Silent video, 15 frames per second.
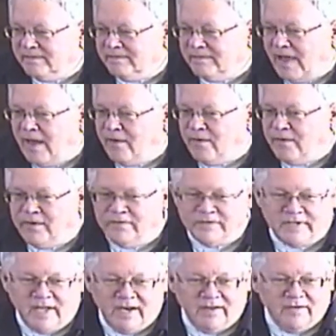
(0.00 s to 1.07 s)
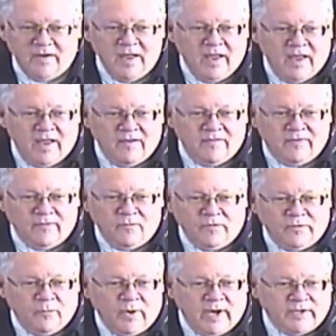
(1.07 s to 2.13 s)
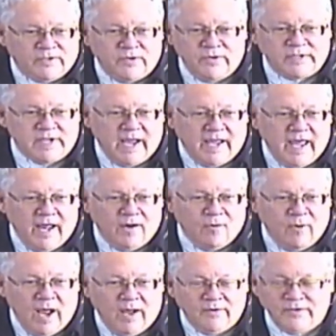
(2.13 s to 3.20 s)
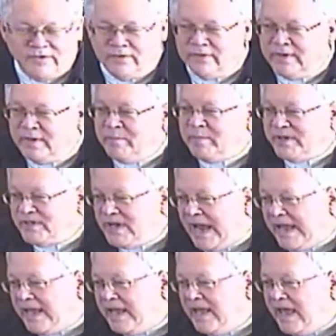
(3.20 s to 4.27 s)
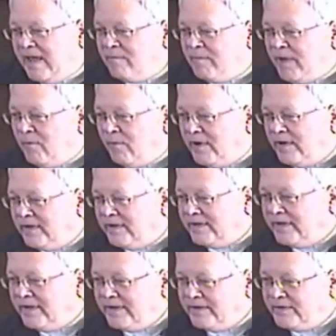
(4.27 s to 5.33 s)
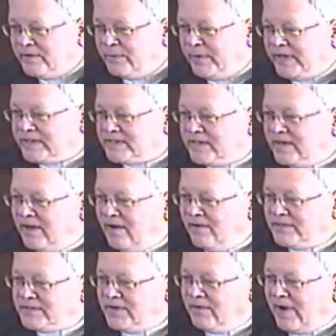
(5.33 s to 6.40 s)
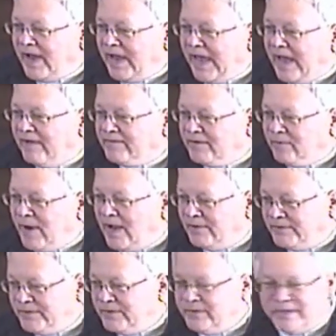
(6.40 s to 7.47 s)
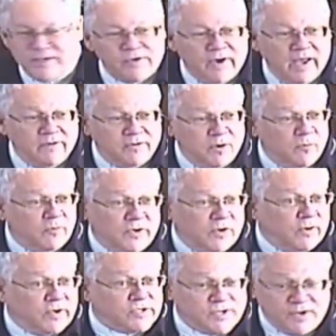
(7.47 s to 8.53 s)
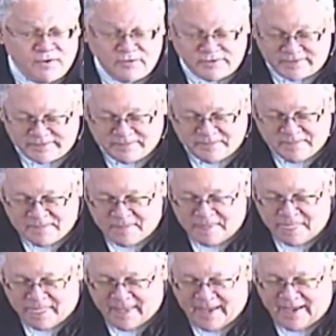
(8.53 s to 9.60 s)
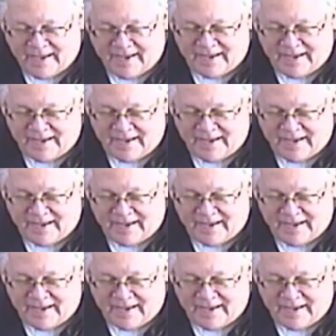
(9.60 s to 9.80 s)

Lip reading: I could have said as soon as I get around to it, but Jackie gave me one 2 weeks ago, so I have around to it, so I have no excuse. Yeah.